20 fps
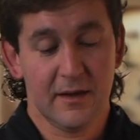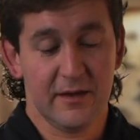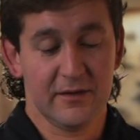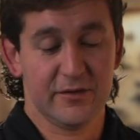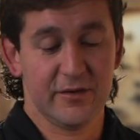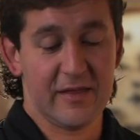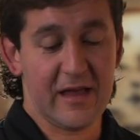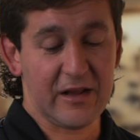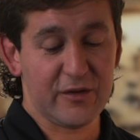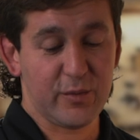And
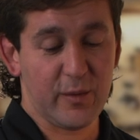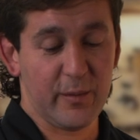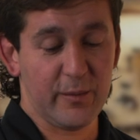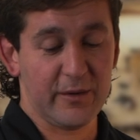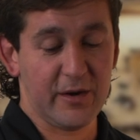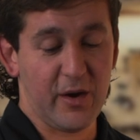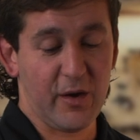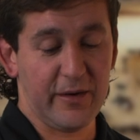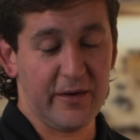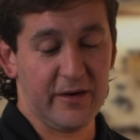so that's what
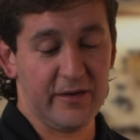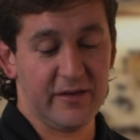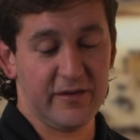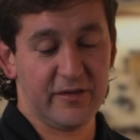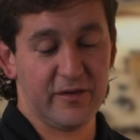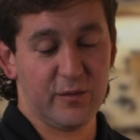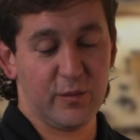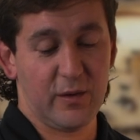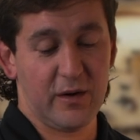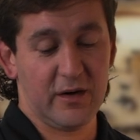would go here.
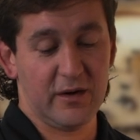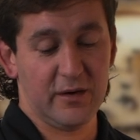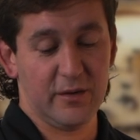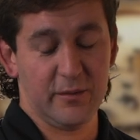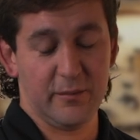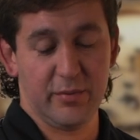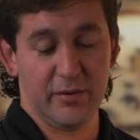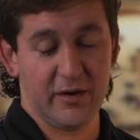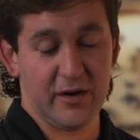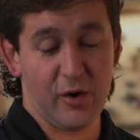This is where
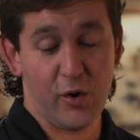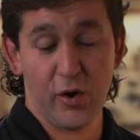you'd put,